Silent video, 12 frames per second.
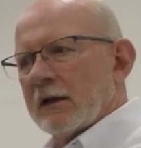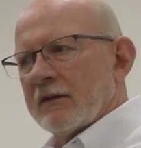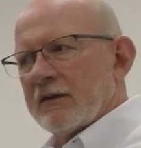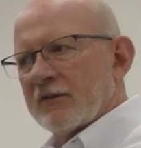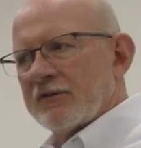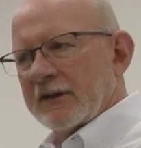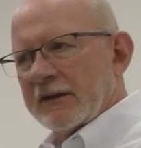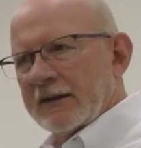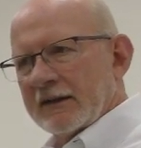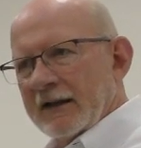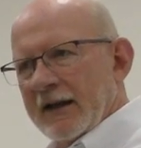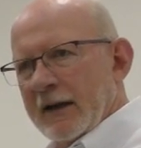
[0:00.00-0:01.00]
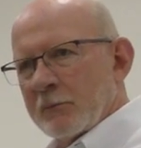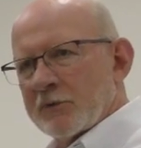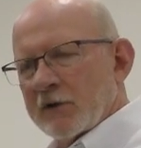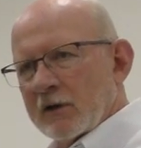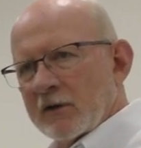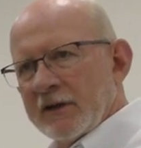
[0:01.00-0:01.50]
The affiliate labs
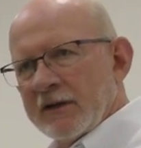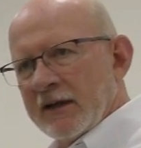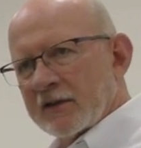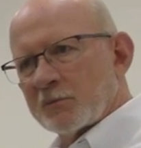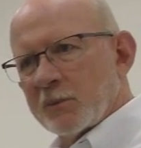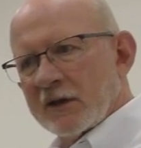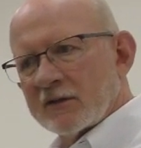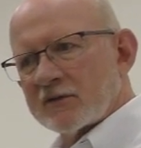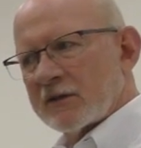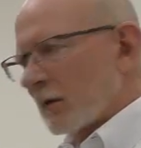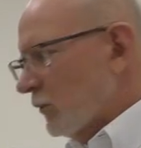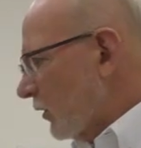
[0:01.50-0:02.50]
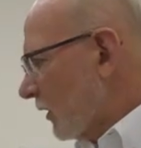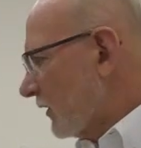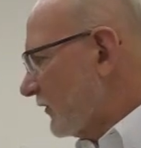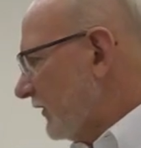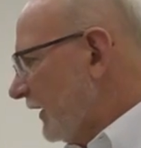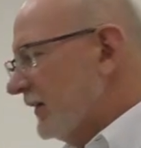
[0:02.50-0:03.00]
that are in the SPS network
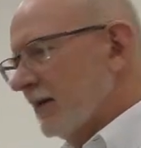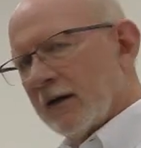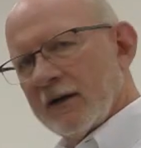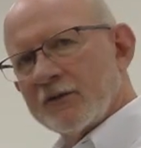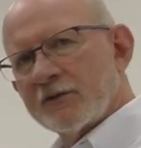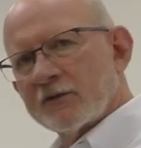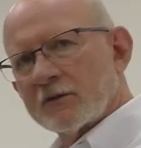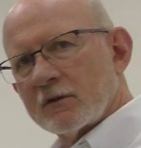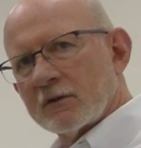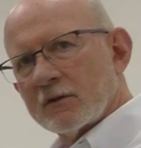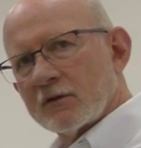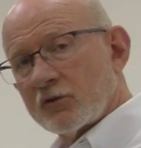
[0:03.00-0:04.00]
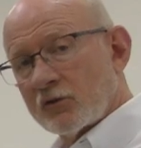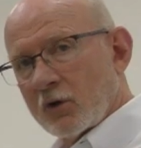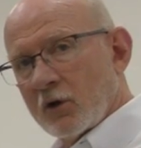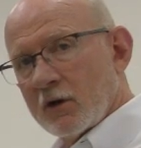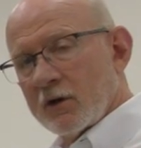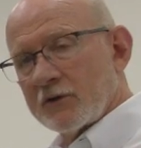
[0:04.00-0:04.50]
send us
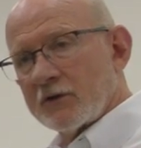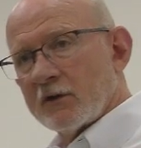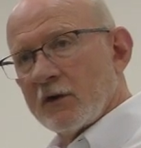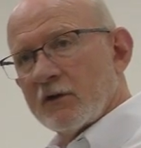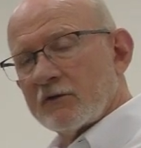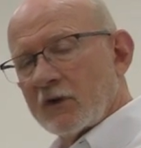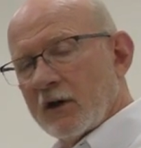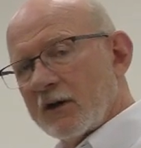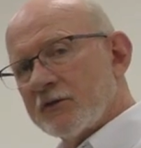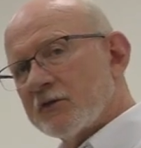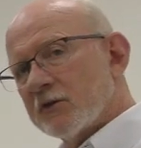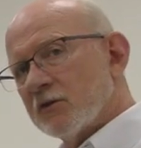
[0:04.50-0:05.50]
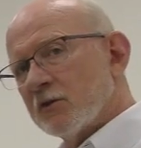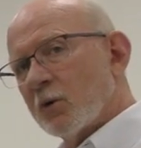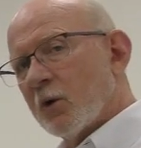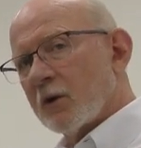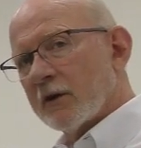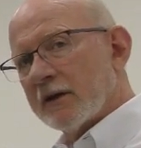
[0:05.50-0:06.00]
straws for us to do
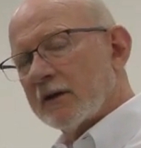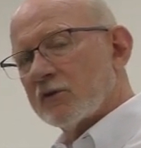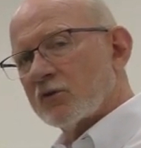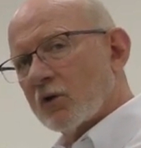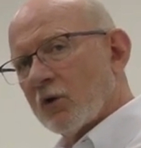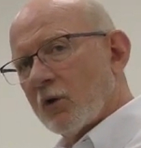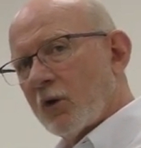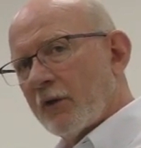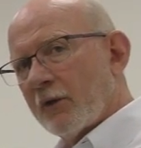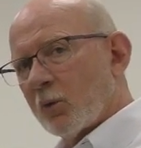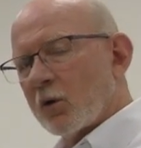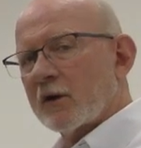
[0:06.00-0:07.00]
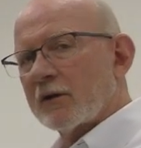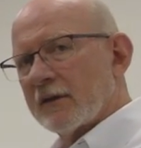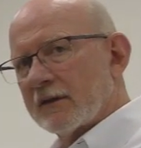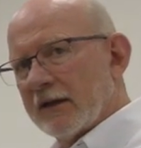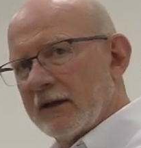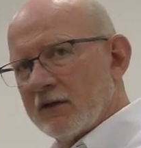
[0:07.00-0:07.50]
quality control on the work
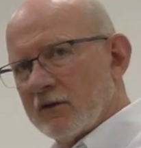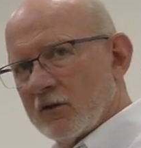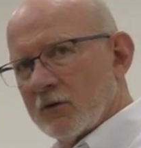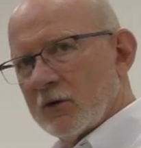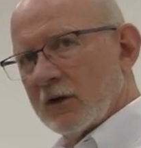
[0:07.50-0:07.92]
that they do.